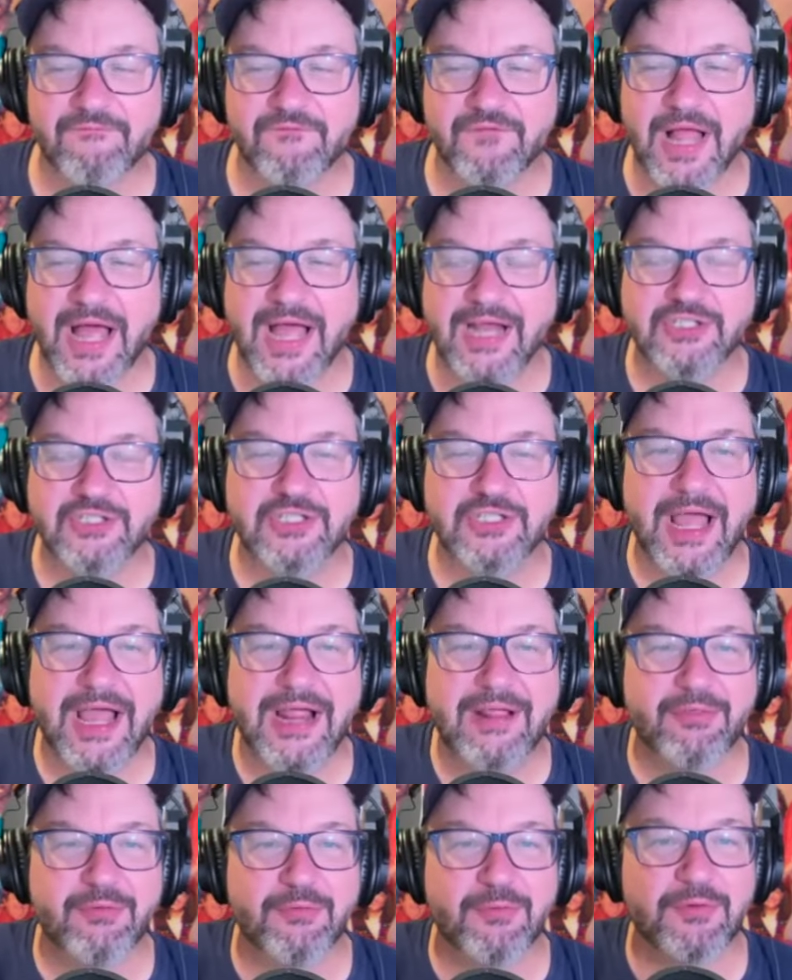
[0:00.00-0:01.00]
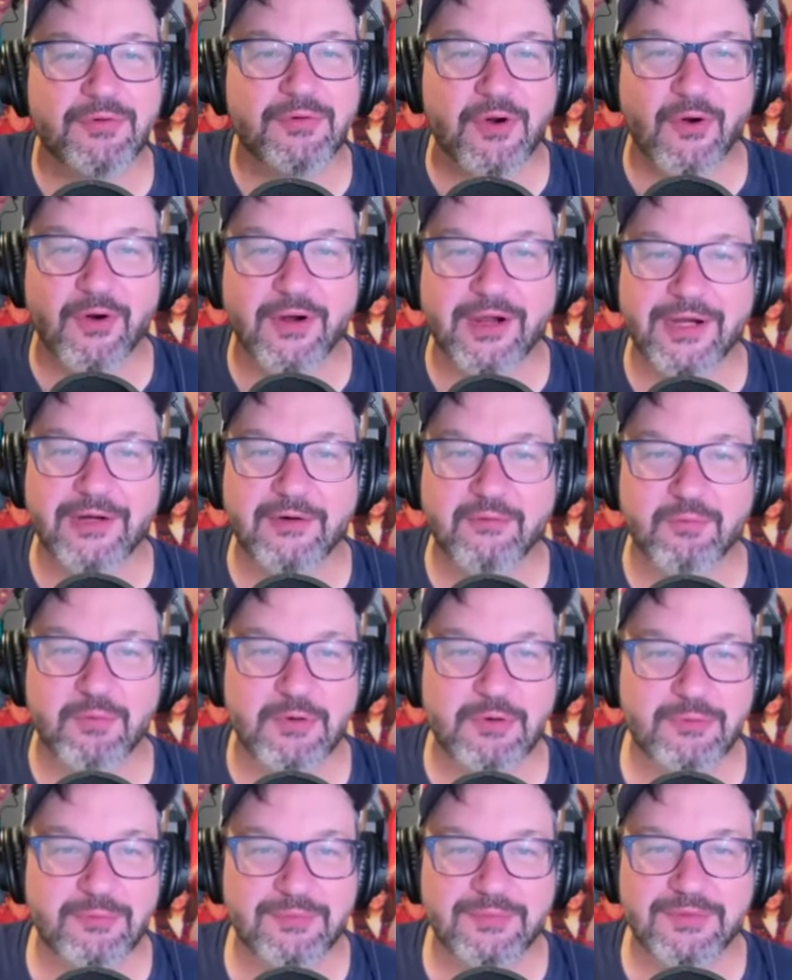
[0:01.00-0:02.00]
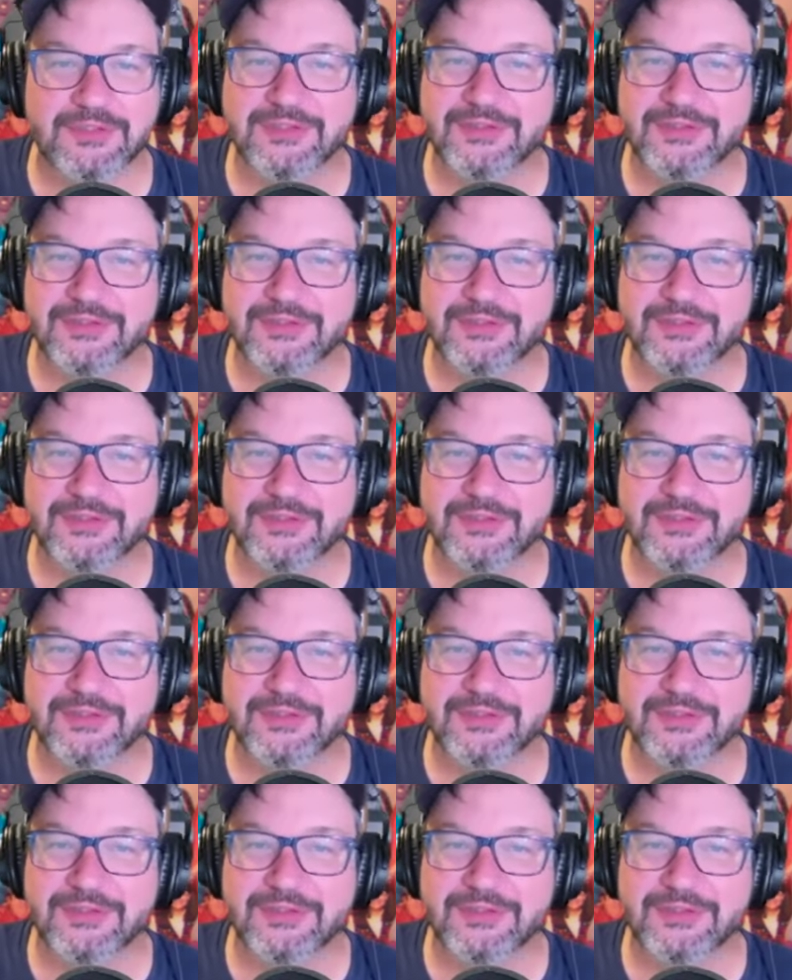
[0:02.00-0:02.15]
flashlight through darkened oh, rooms. Oh,